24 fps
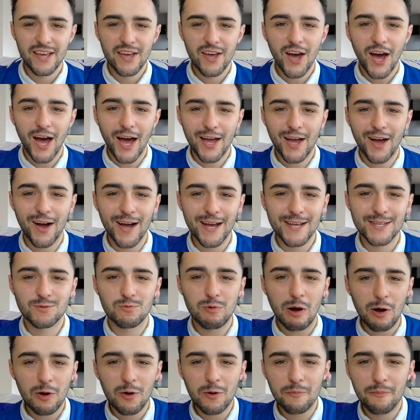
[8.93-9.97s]
Hi guys,
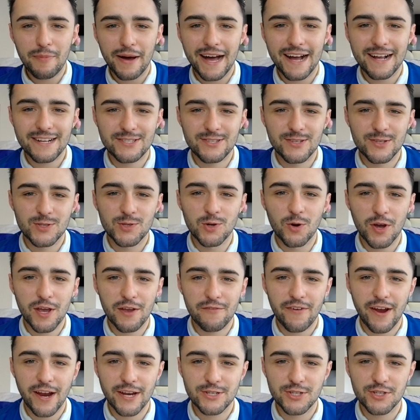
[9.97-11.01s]
welcome back to the Talking
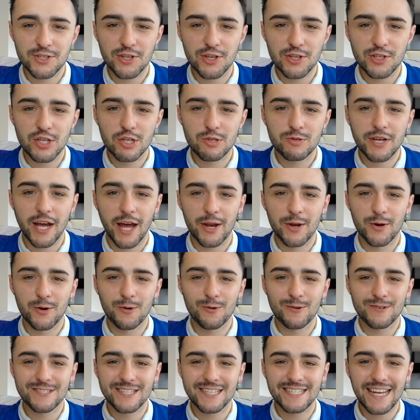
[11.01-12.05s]
Rangers YouTube
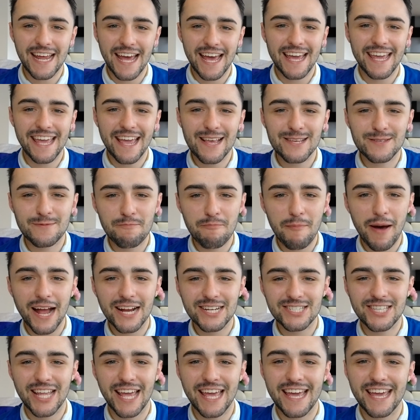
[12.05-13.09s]
channel. Today it's
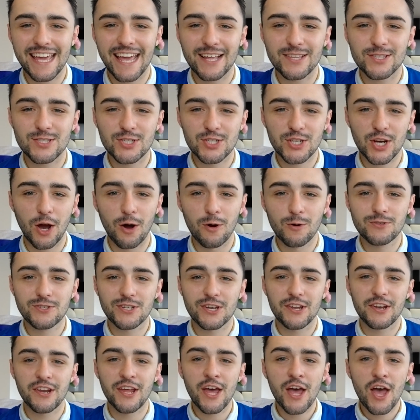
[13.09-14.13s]
match day against
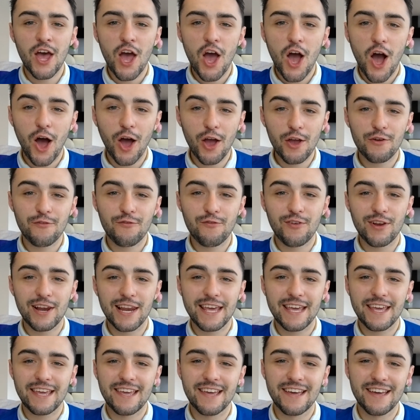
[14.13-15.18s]
Charlton.
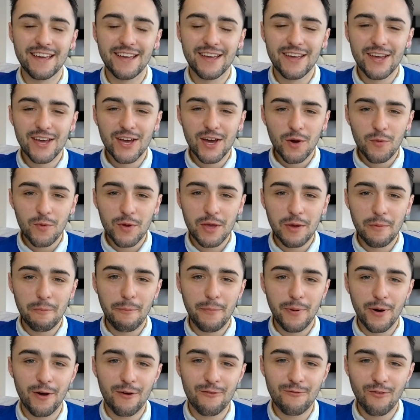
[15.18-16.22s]
Hopefully we can
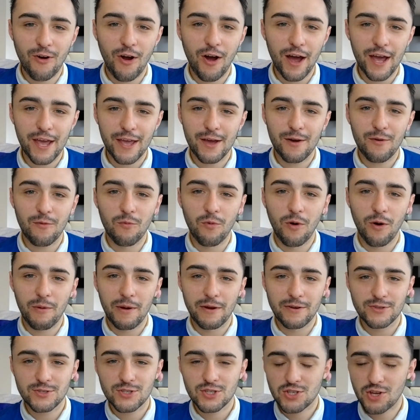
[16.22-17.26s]
put right what
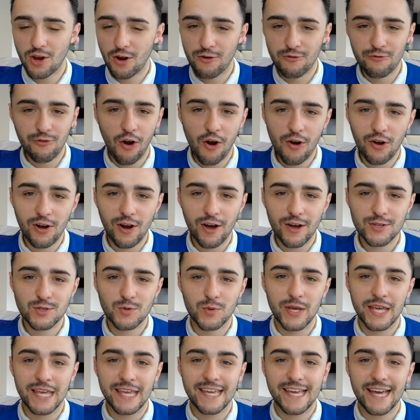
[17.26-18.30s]
went so wrong last
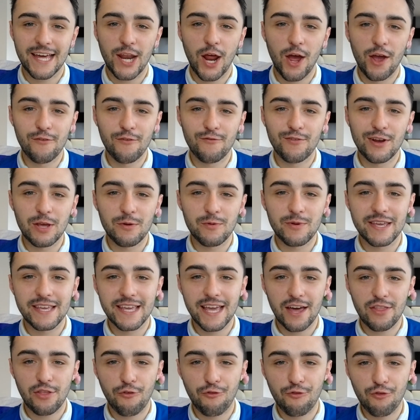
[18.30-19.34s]
week and hopefully we can
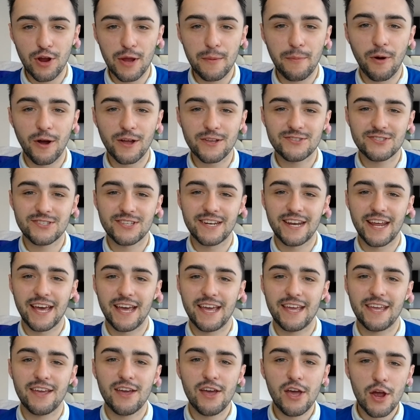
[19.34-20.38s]
get the 3 points
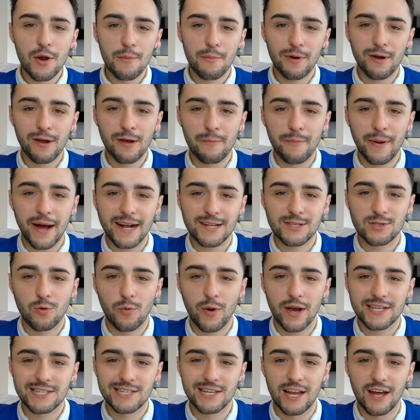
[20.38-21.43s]
today, bring them back to
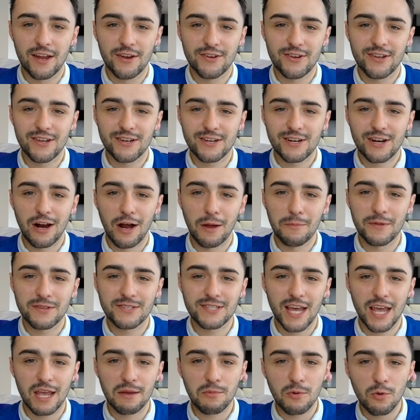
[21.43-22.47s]
West London, climb the
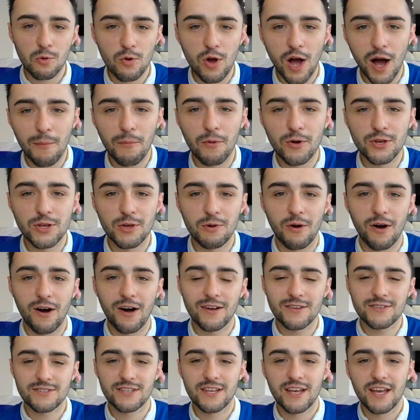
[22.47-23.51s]
table, come on UR'SS.